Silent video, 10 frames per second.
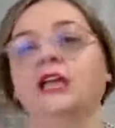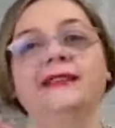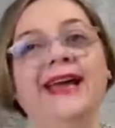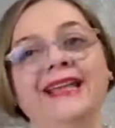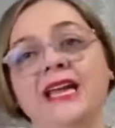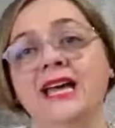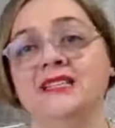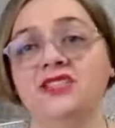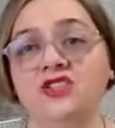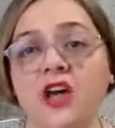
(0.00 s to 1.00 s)
That
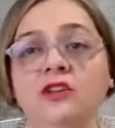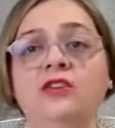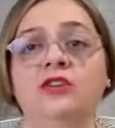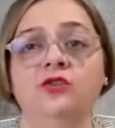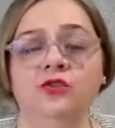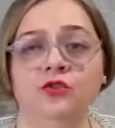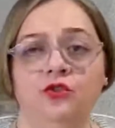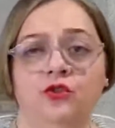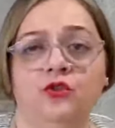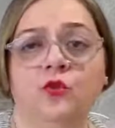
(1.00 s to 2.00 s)
has nothing to
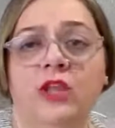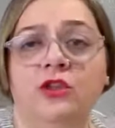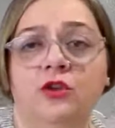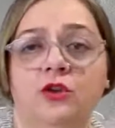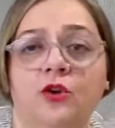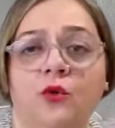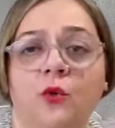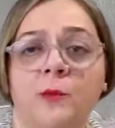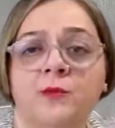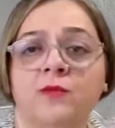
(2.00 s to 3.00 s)
do with
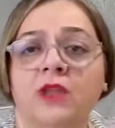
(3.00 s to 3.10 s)
you,